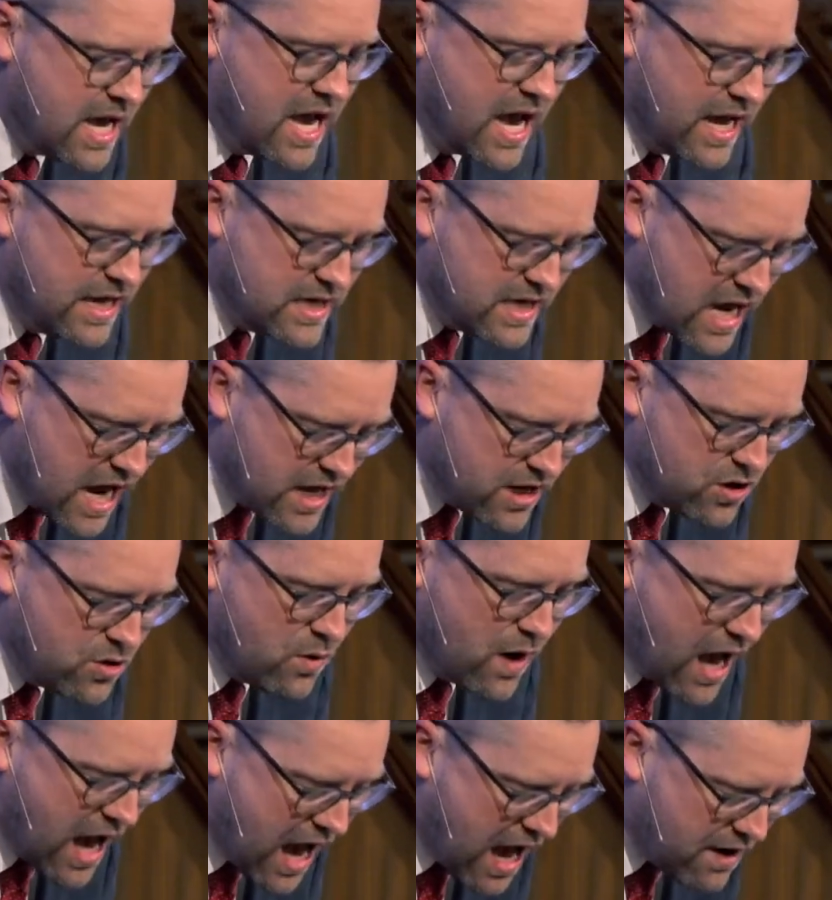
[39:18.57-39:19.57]
and yet you
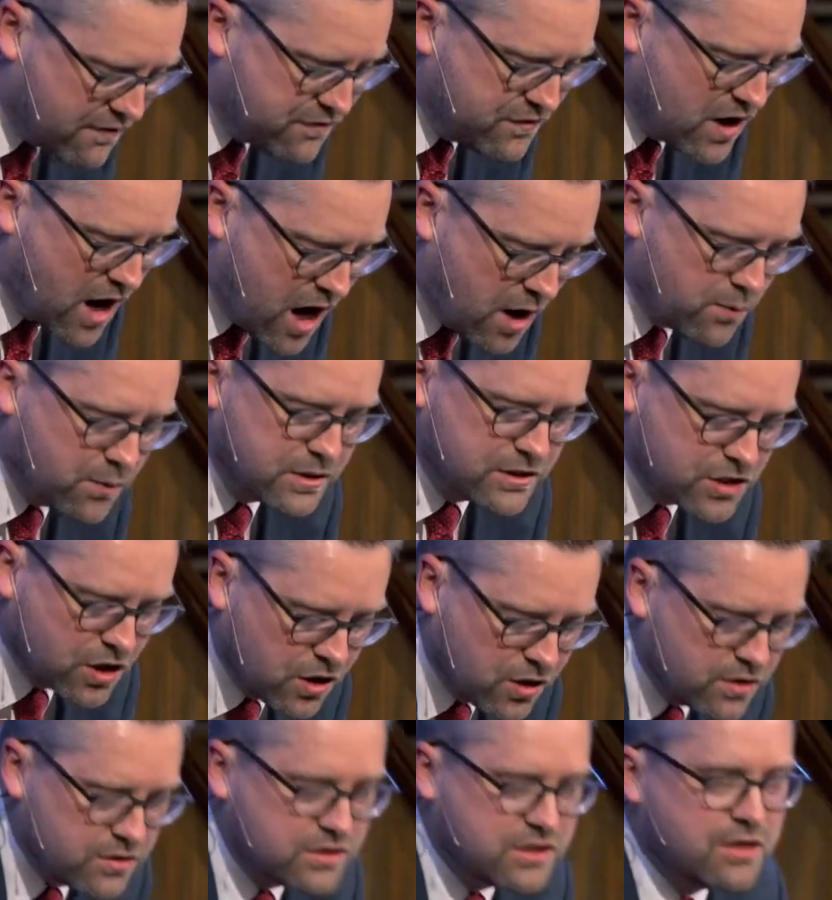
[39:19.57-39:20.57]
have not
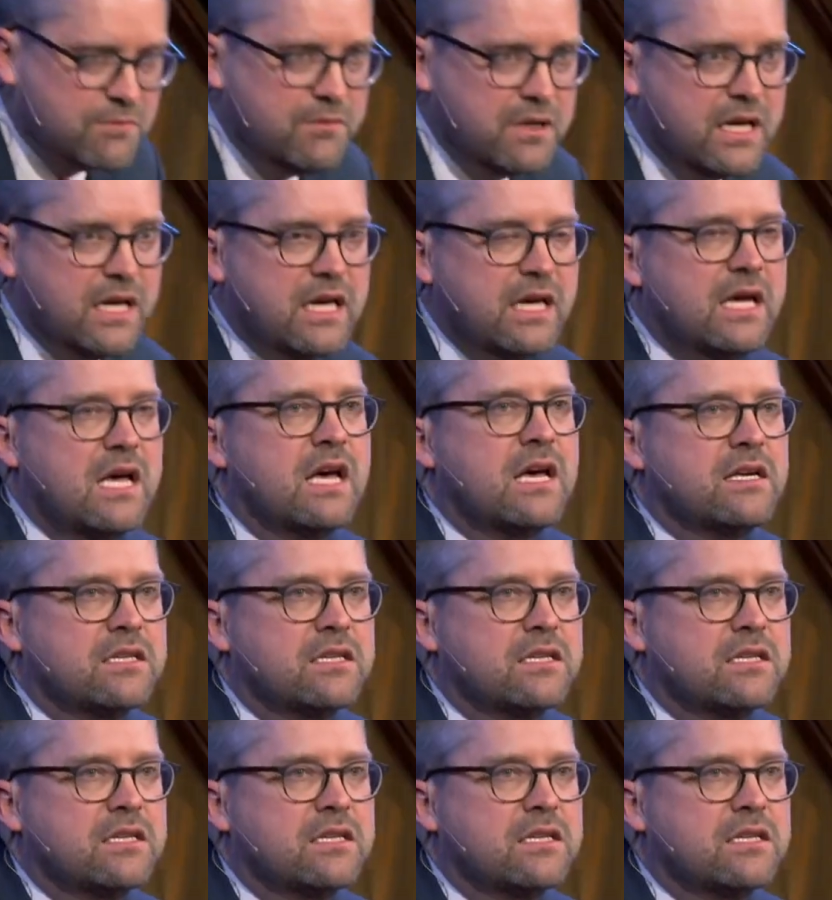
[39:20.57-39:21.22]
returned to me,